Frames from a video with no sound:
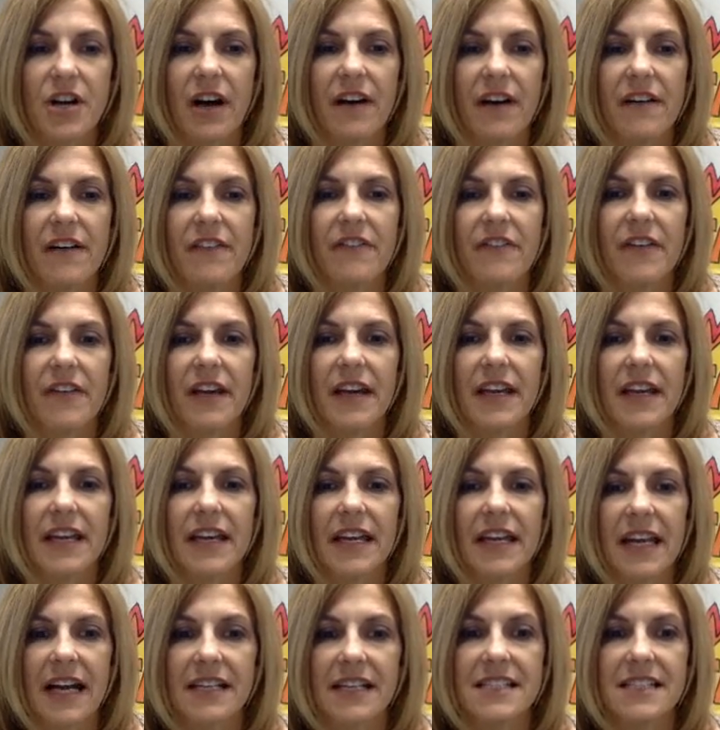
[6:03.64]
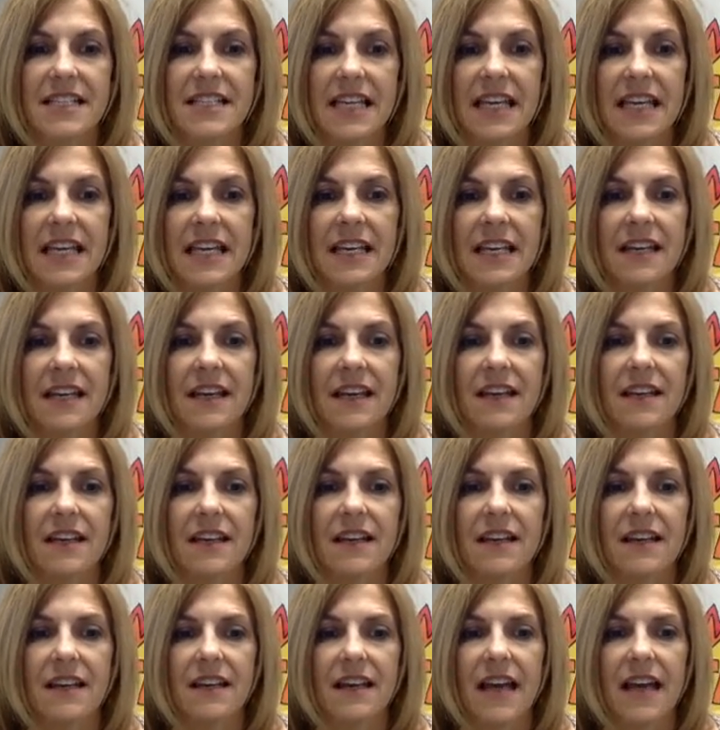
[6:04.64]
of connecting
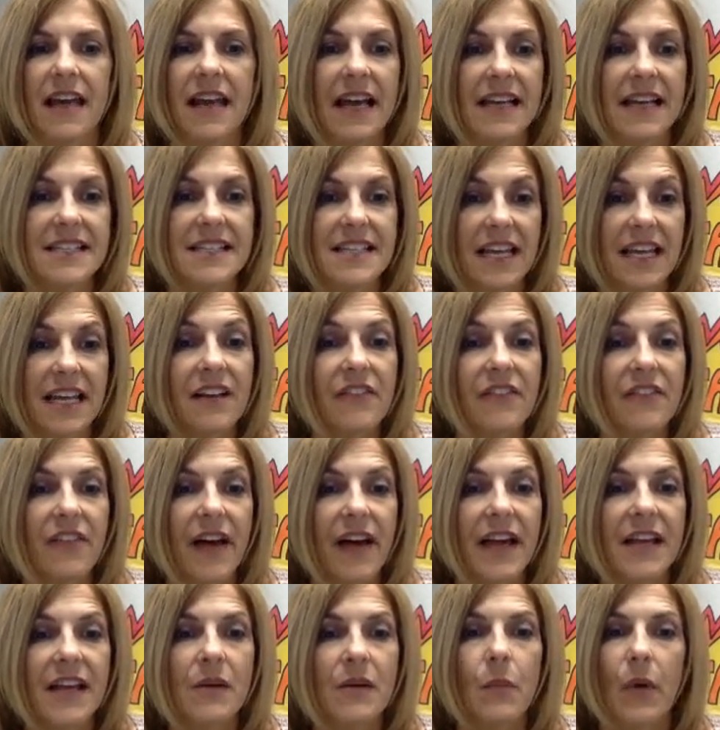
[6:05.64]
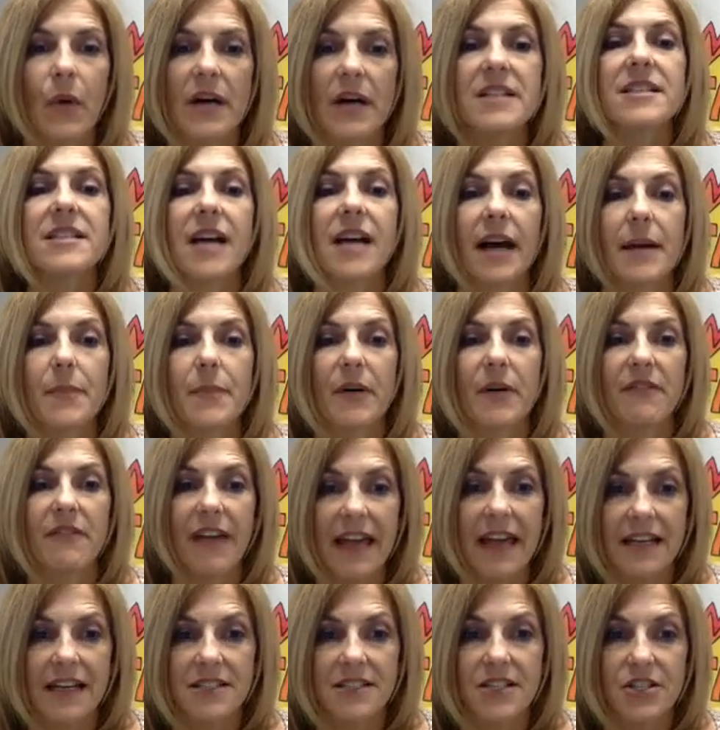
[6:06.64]
and identifying what type of
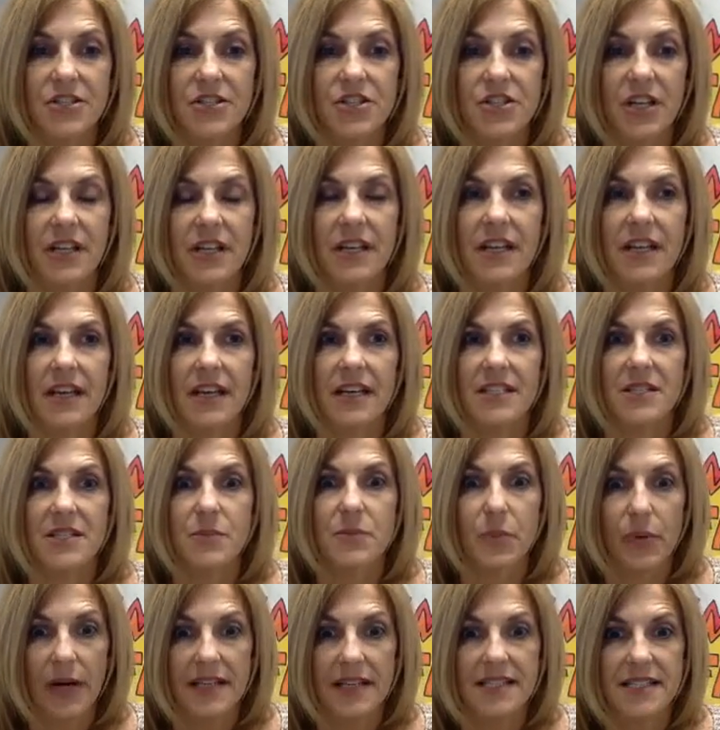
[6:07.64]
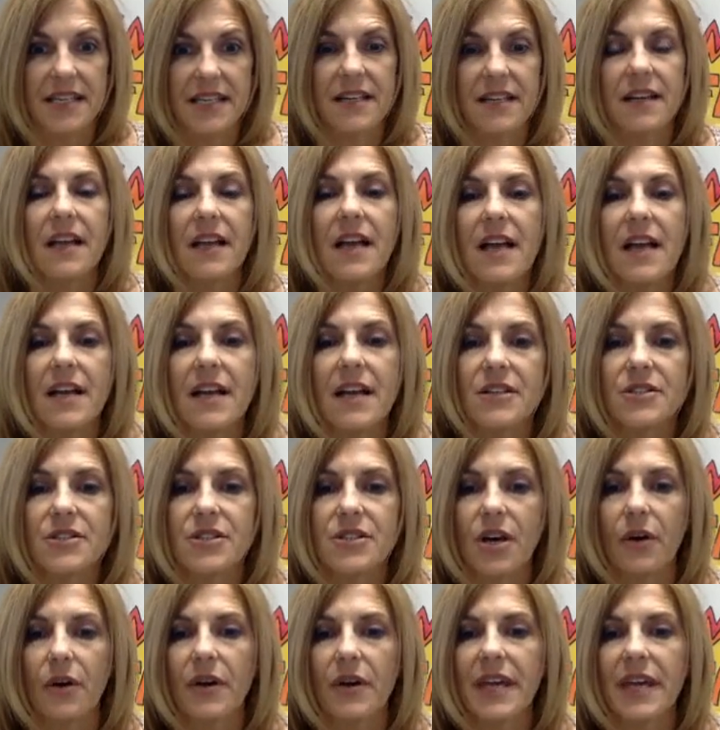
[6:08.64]
antigen is present.
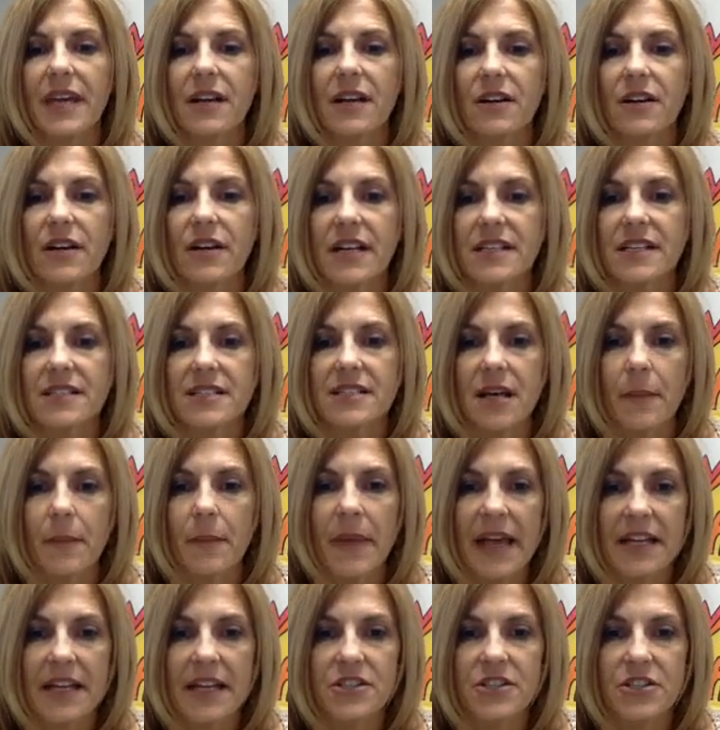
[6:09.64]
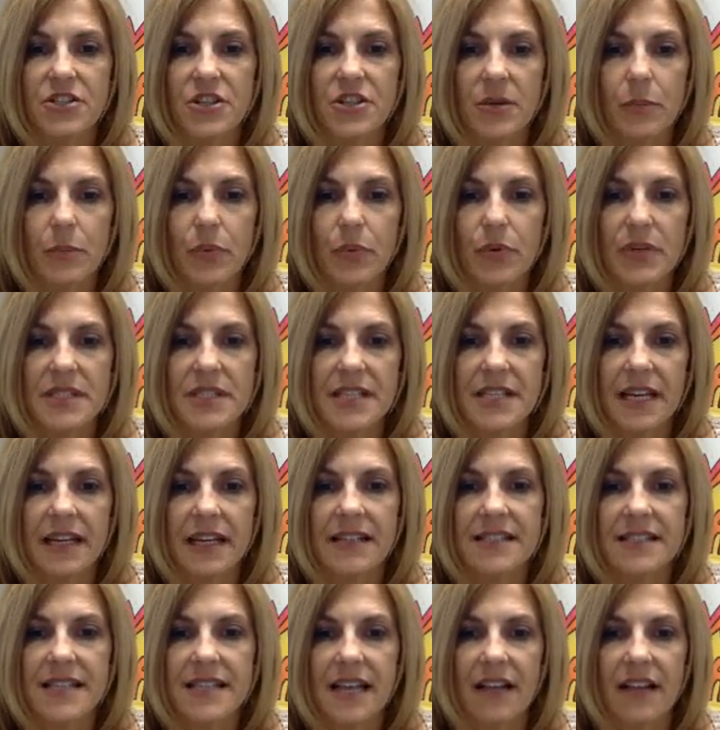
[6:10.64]
So here is some antigen
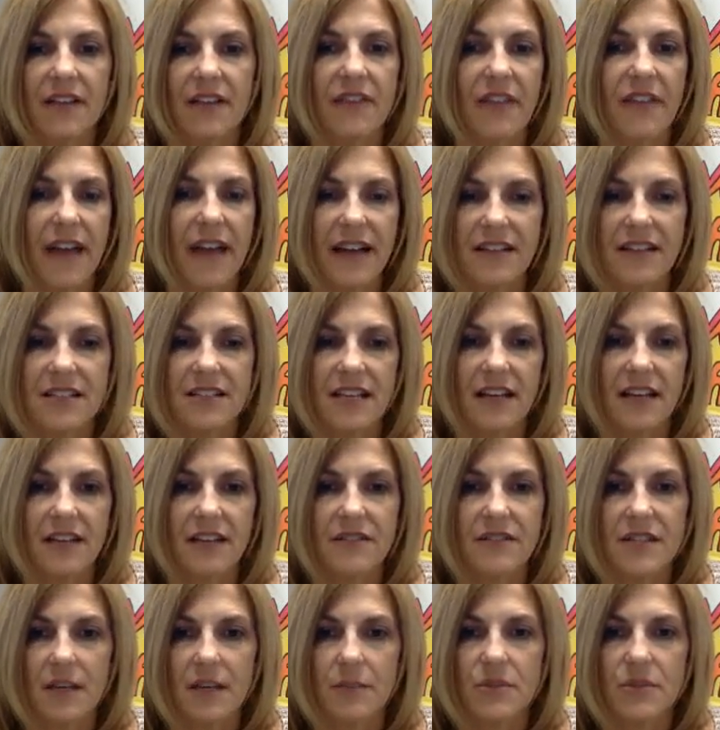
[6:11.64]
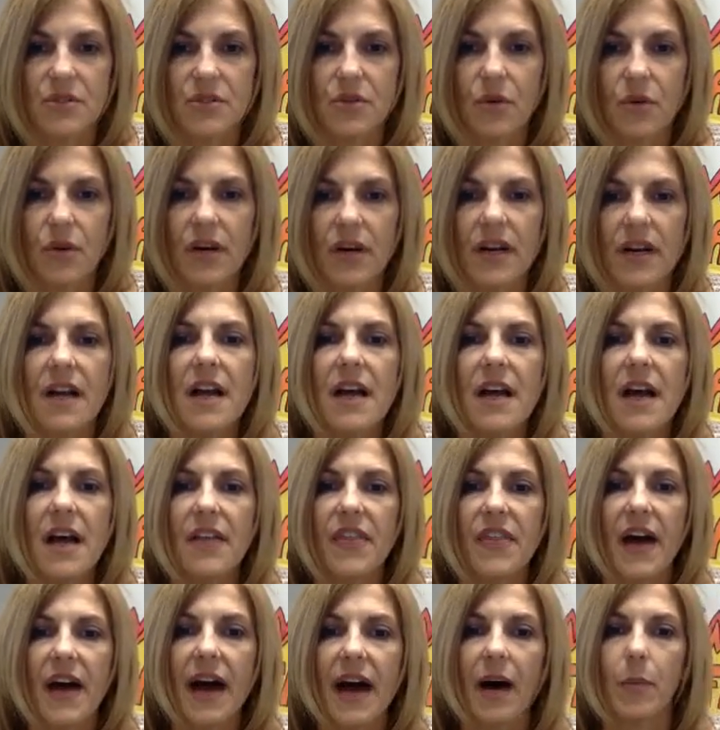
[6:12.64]
presenting cell, a phagocyte of some sort,
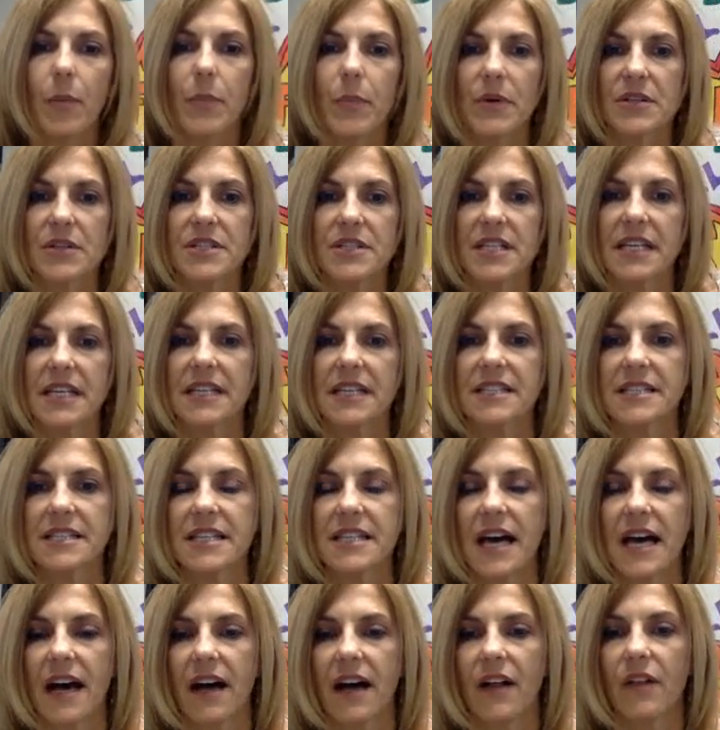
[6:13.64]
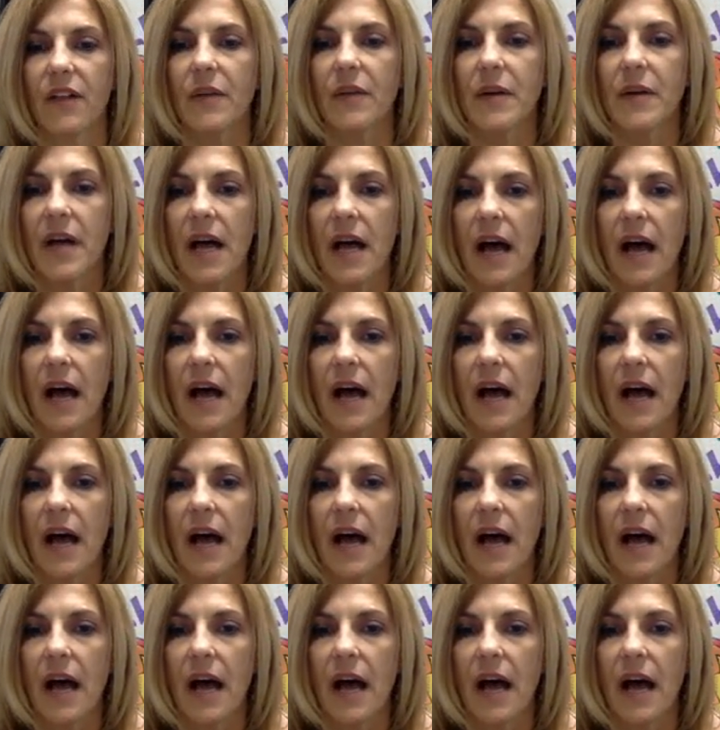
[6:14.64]
the helper T cell